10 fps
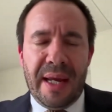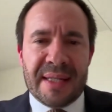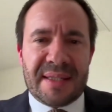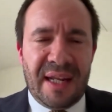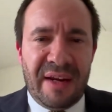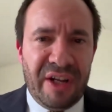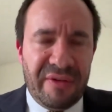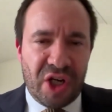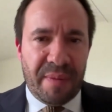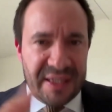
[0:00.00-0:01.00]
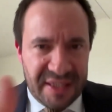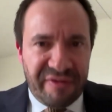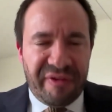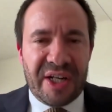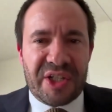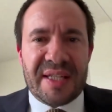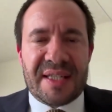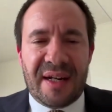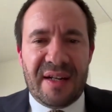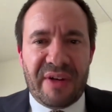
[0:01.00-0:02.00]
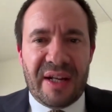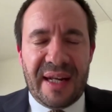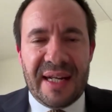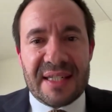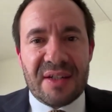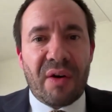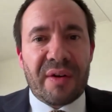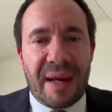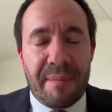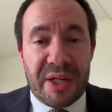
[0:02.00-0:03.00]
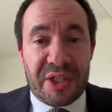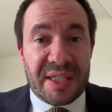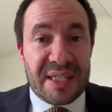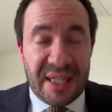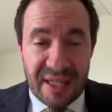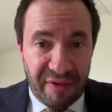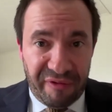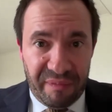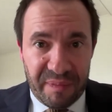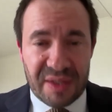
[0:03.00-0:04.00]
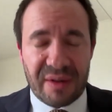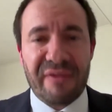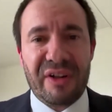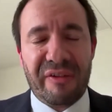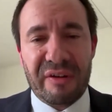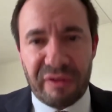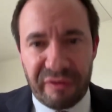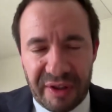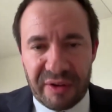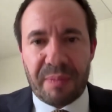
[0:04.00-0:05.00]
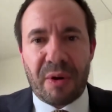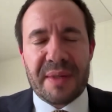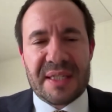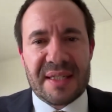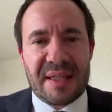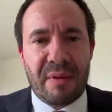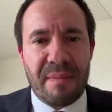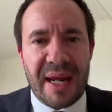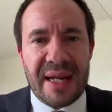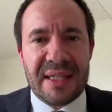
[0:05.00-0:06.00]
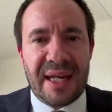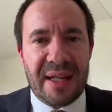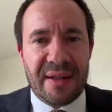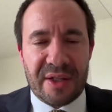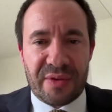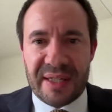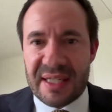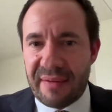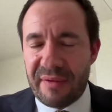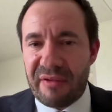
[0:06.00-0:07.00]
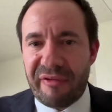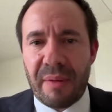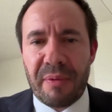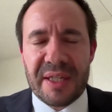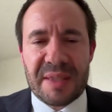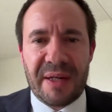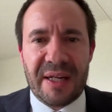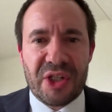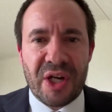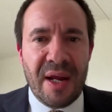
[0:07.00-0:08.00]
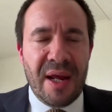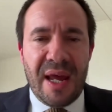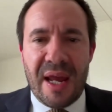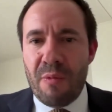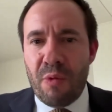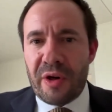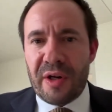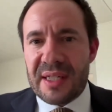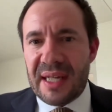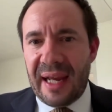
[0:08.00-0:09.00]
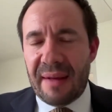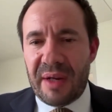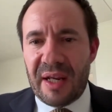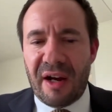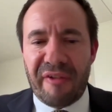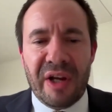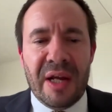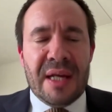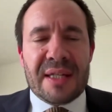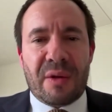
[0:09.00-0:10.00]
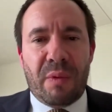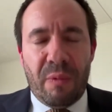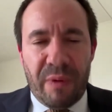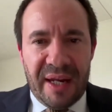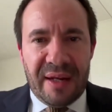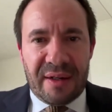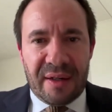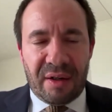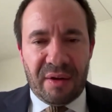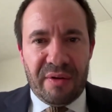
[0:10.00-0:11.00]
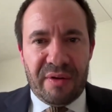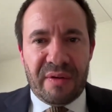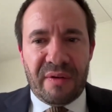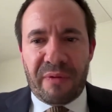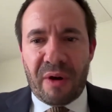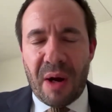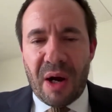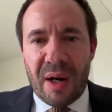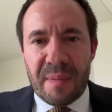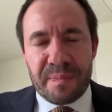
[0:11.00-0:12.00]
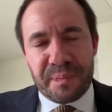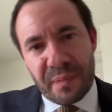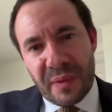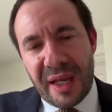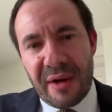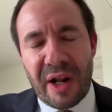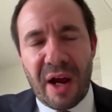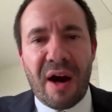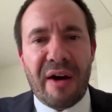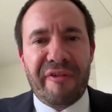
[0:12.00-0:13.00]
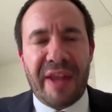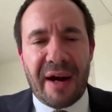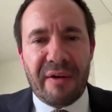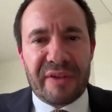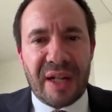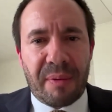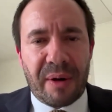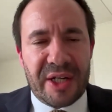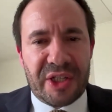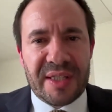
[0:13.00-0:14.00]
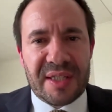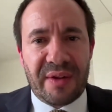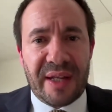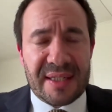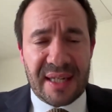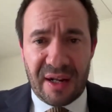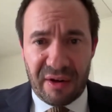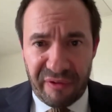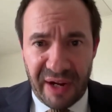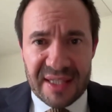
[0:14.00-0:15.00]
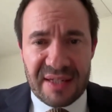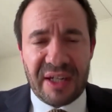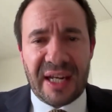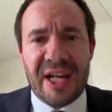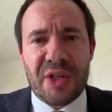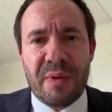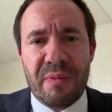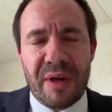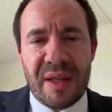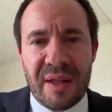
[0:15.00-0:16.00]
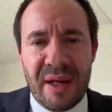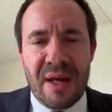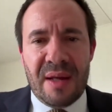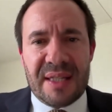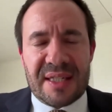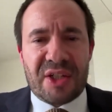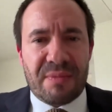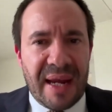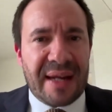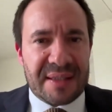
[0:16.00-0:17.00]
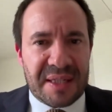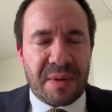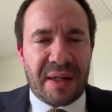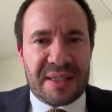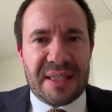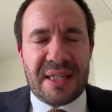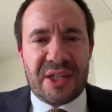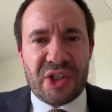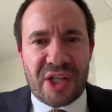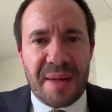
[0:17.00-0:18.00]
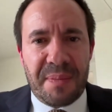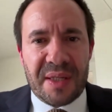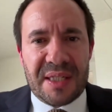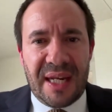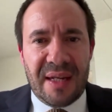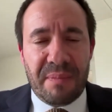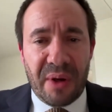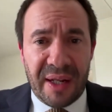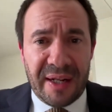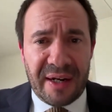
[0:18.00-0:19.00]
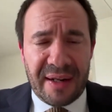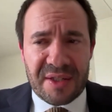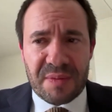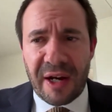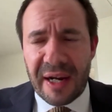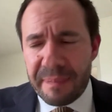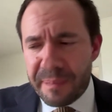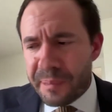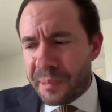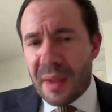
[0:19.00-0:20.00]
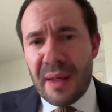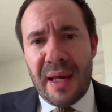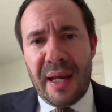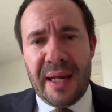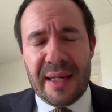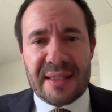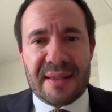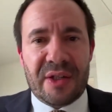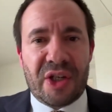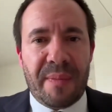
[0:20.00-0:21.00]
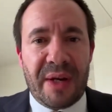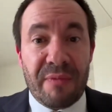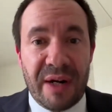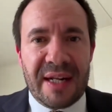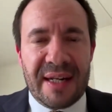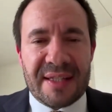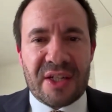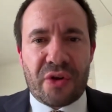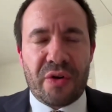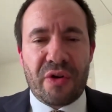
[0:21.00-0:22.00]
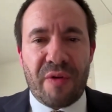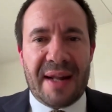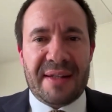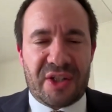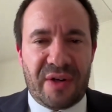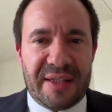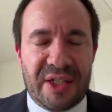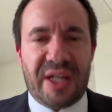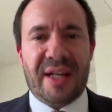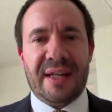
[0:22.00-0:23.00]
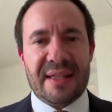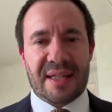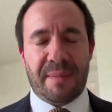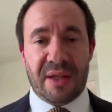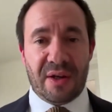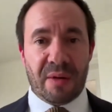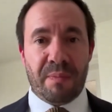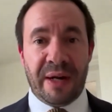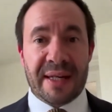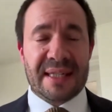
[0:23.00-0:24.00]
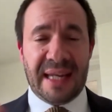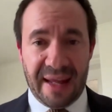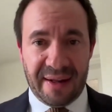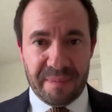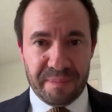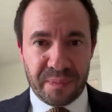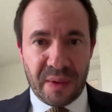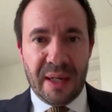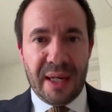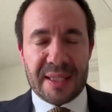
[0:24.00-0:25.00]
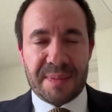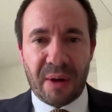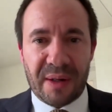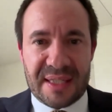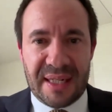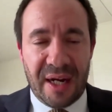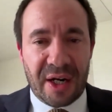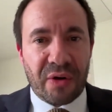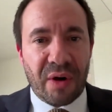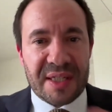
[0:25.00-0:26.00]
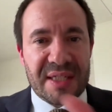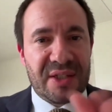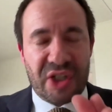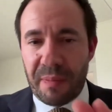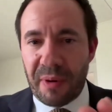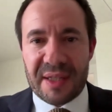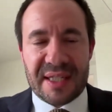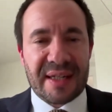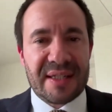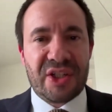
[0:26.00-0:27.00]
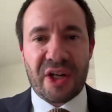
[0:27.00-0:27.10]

is that even if Germany did finish its Zeitenwende, it's not ambitious enough. So even if it fulfilled the promises that were made in the twenty-seventh of February speech, it wouldn't again be enough. So what we conclude from our year and a half now of deliberations on this and of active engagement with decision makers as well as decision shapers in Berlin and elsewhere is that Germany really needs a true grand strategy. It needs something that could bring together its policy across geopolitics,